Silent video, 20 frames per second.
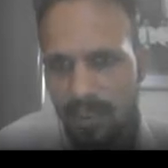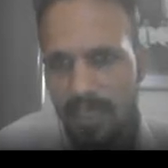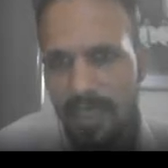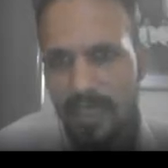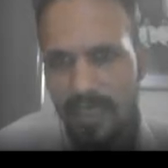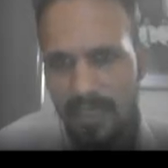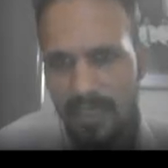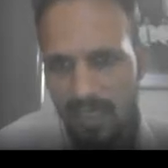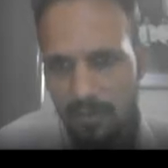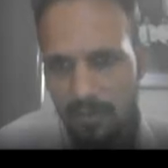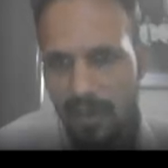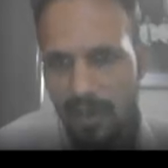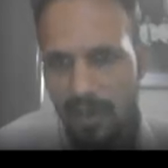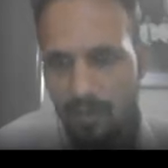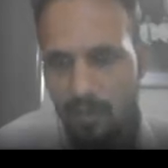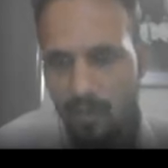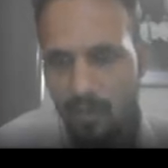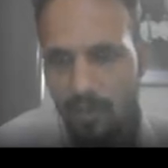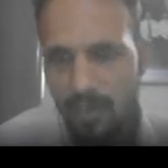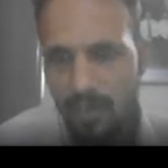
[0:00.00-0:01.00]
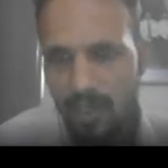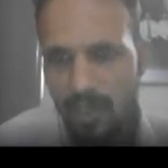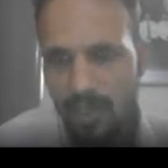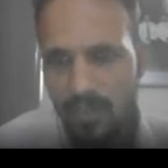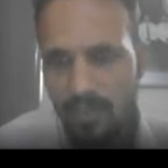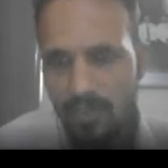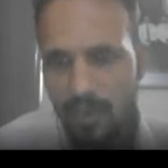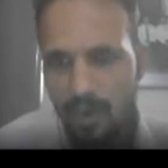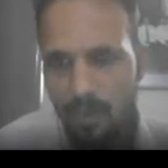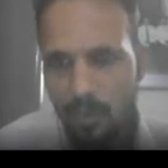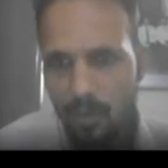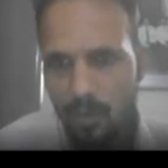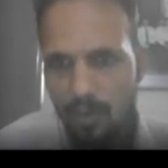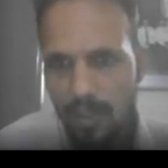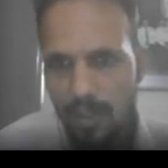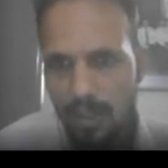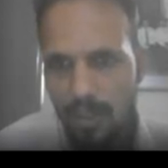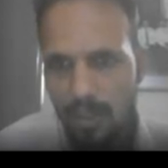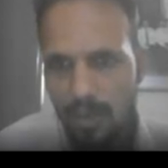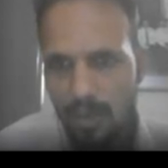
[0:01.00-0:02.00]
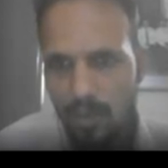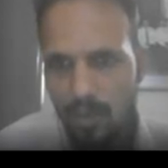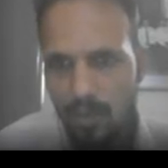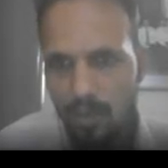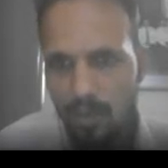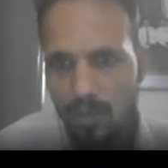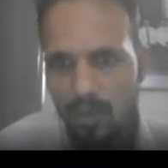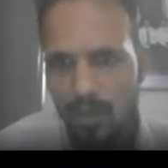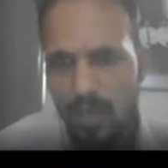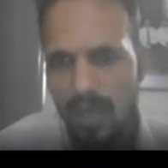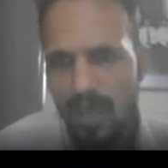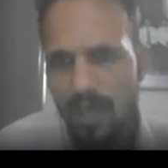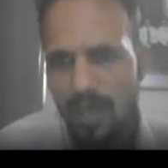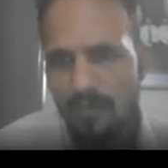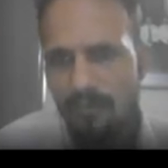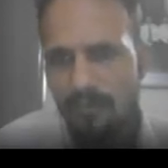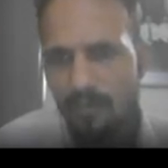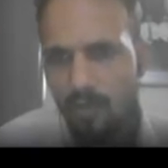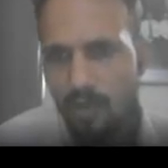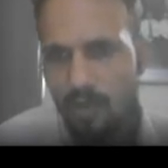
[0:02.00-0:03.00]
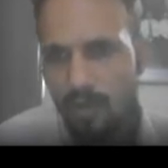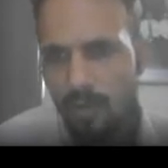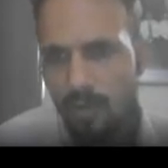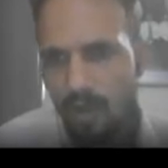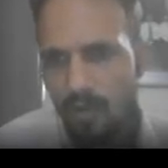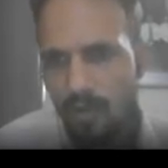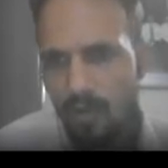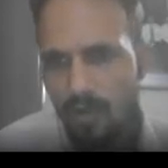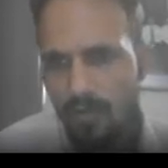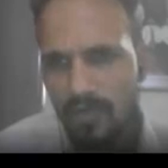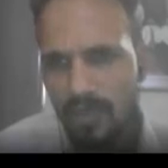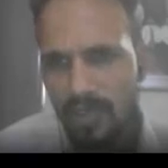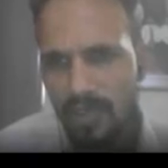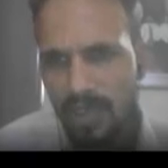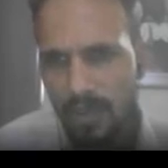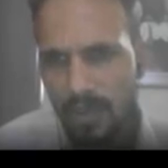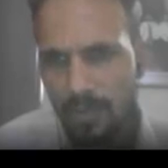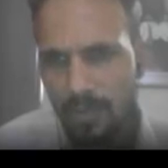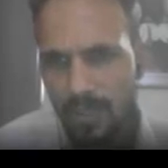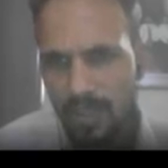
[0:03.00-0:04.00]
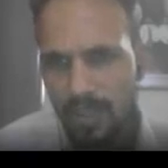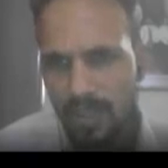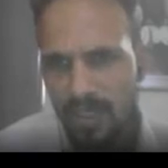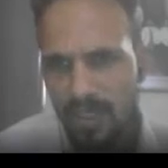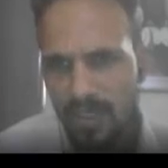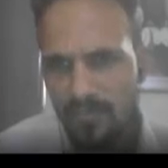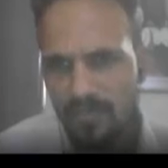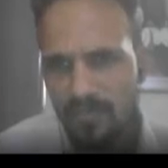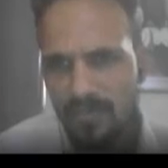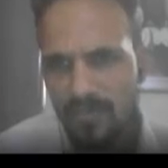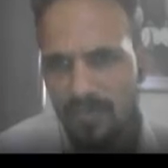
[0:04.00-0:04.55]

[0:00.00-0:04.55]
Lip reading: that is a black body, is proportional to fourth power of the temperature.